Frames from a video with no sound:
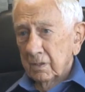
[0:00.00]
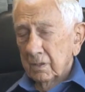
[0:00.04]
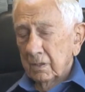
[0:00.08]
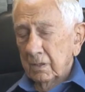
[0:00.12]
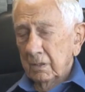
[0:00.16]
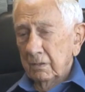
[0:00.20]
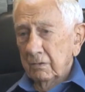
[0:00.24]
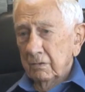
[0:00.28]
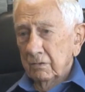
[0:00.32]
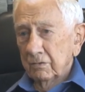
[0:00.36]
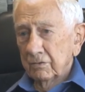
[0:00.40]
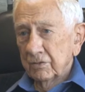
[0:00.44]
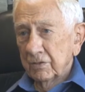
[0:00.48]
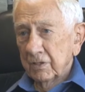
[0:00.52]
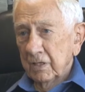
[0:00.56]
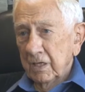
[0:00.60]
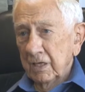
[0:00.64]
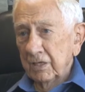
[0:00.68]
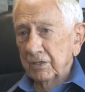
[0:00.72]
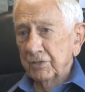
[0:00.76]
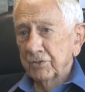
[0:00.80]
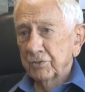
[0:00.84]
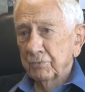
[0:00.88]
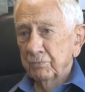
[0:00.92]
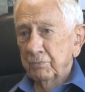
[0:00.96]
and there was
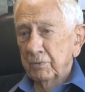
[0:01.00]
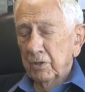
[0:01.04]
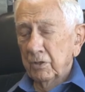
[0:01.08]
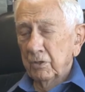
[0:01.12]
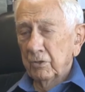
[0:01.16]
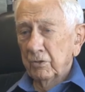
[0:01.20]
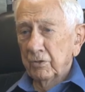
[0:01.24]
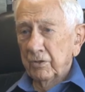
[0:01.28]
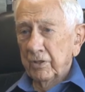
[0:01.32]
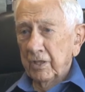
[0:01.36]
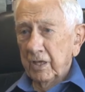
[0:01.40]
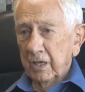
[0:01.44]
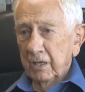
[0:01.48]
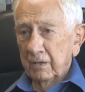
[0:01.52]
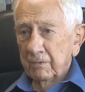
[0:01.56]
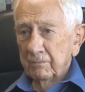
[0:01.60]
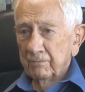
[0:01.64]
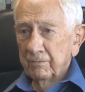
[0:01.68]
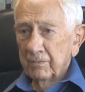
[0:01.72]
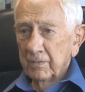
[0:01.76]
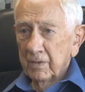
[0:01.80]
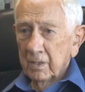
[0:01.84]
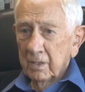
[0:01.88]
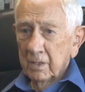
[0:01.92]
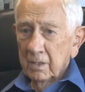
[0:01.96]
ice below that.
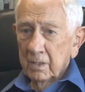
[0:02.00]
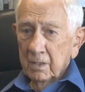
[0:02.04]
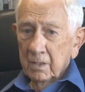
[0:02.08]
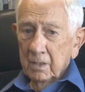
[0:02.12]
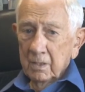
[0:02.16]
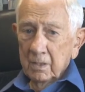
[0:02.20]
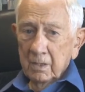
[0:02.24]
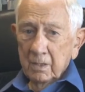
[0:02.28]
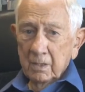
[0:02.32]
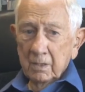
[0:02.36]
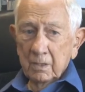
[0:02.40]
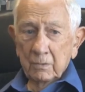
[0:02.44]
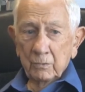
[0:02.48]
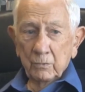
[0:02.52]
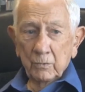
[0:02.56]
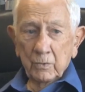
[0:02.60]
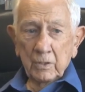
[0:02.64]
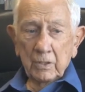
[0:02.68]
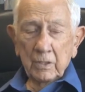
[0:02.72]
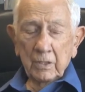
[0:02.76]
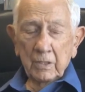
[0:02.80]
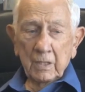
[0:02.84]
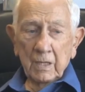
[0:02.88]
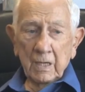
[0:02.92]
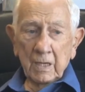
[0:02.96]
And
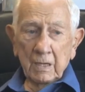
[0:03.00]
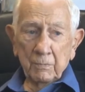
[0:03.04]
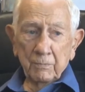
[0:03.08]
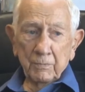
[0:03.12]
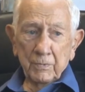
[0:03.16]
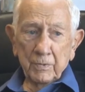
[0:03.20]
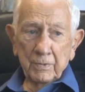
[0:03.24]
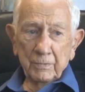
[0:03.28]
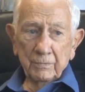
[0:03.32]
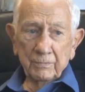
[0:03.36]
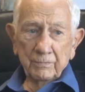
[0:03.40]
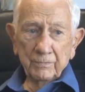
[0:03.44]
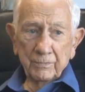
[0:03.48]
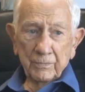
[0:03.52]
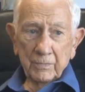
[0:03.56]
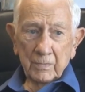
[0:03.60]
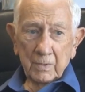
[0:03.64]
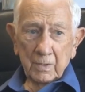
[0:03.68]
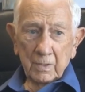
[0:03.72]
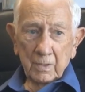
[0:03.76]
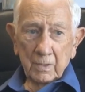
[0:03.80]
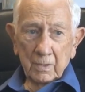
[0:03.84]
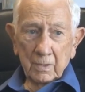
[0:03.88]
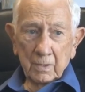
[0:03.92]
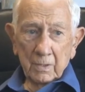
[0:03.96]
what had happened,
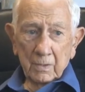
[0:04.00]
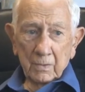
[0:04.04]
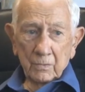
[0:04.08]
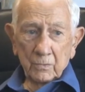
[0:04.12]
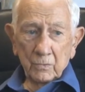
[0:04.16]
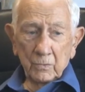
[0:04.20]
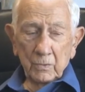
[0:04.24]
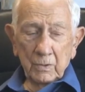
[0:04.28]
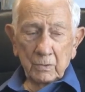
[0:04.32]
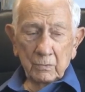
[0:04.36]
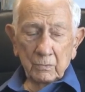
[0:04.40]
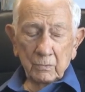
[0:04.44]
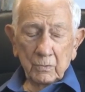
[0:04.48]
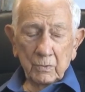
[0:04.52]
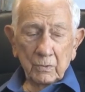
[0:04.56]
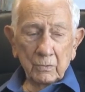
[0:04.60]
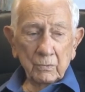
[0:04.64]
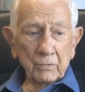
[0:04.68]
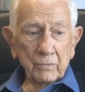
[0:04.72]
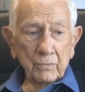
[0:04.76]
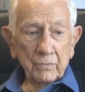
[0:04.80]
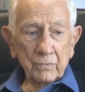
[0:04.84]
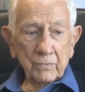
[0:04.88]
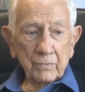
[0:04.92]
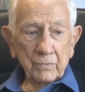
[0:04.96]
we, we
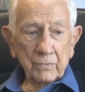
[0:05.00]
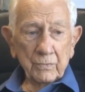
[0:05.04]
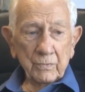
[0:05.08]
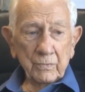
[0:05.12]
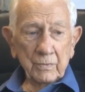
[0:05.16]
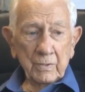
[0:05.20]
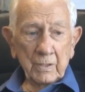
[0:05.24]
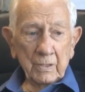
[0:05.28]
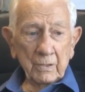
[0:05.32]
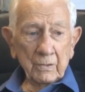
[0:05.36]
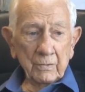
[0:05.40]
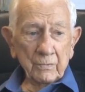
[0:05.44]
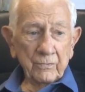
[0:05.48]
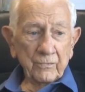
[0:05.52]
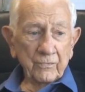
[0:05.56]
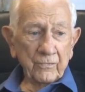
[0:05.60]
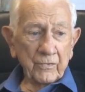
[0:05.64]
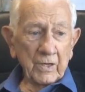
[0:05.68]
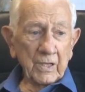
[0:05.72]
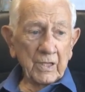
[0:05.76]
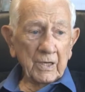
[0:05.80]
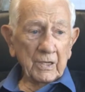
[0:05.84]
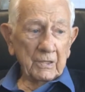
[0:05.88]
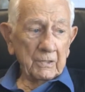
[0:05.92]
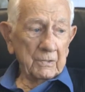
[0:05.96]
were there
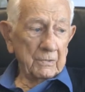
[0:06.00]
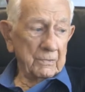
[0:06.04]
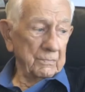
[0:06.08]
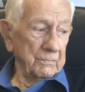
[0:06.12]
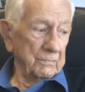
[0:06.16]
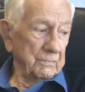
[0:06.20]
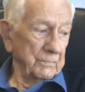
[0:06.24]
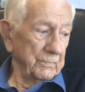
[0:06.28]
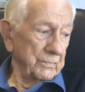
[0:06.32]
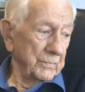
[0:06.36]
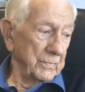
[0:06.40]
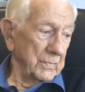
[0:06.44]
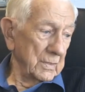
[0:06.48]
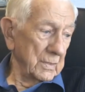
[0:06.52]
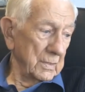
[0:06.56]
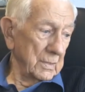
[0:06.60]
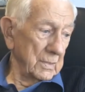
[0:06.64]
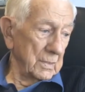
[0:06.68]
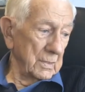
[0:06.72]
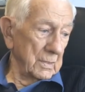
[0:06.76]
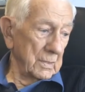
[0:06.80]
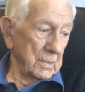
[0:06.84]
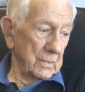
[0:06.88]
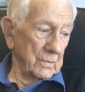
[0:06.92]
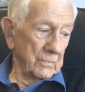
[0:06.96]
fighting
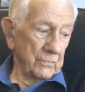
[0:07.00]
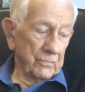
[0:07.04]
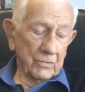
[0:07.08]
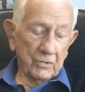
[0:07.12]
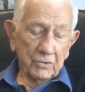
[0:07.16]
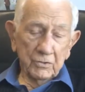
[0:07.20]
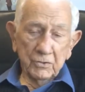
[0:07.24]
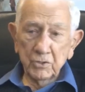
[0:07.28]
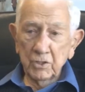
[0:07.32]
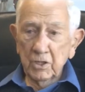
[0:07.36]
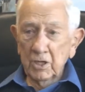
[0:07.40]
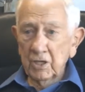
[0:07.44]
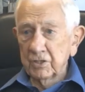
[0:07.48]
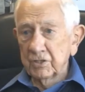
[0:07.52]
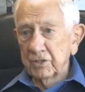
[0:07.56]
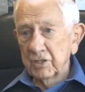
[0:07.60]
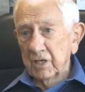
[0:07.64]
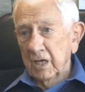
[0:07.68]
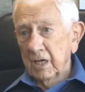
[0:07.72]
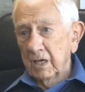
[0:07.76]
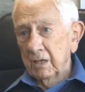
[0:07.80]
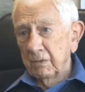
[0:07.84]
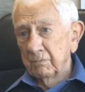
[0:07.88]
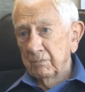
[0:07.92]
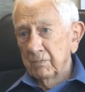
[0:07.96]
for a short
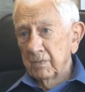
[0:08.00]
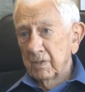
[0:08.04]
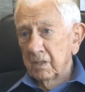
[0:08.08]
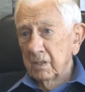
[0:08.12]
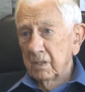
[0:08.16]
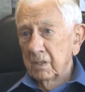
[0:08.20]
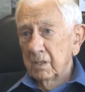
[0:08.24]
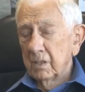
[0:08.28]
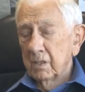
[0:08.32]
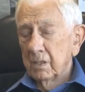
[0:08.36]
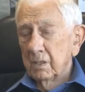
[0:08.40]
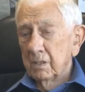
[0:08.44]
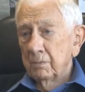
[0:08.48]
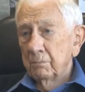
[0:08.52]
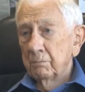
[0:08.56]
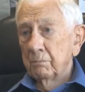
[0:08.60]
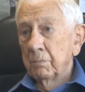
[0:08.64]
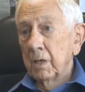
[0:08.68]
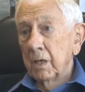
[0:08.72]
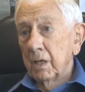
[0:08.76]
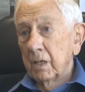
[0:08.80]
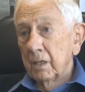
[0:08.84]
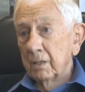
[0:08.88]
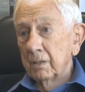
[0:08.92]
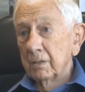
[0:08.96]
time,
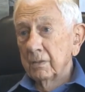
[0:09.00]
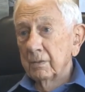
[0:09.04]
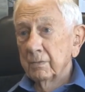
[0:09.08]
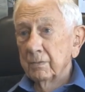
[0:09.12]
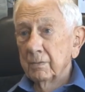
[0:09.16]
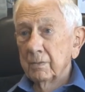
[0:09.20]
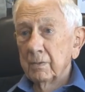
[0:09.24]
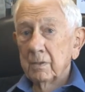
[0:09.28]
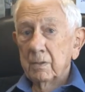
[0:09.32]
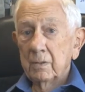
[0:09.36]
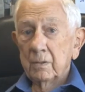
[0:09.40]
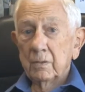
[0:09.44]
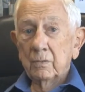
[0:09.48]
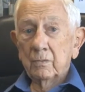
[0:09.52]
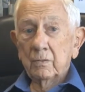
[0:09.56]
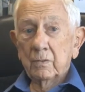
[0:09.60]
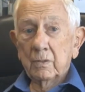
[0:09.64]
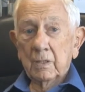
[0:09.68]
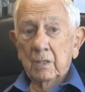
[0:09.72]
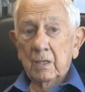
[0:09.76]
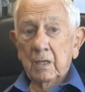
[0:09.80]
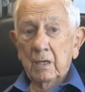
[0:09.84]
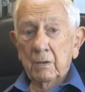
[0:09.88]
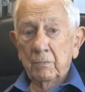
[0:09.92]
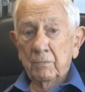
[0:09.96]
but
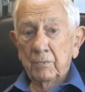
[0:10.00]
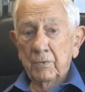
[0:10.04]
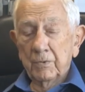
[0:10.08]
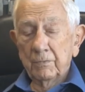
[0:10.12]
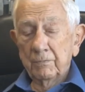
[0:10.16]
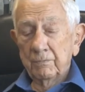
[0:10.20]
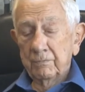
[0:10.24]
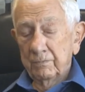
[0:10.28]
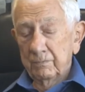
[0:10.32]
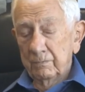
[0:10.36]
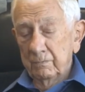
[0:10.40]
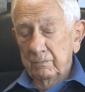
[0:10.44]
what happened